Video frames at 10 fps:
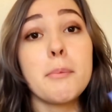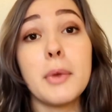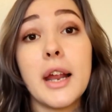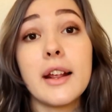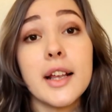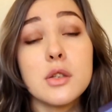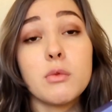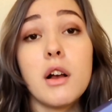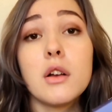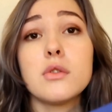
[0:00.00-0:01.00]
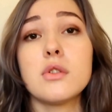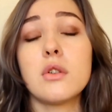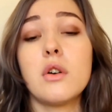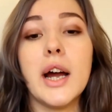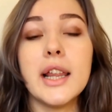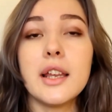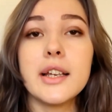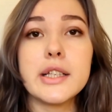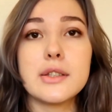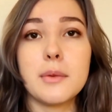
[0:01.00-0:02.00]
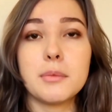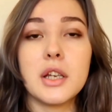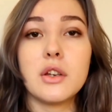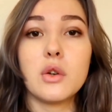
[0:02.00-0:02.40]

pink as well. So I think it's something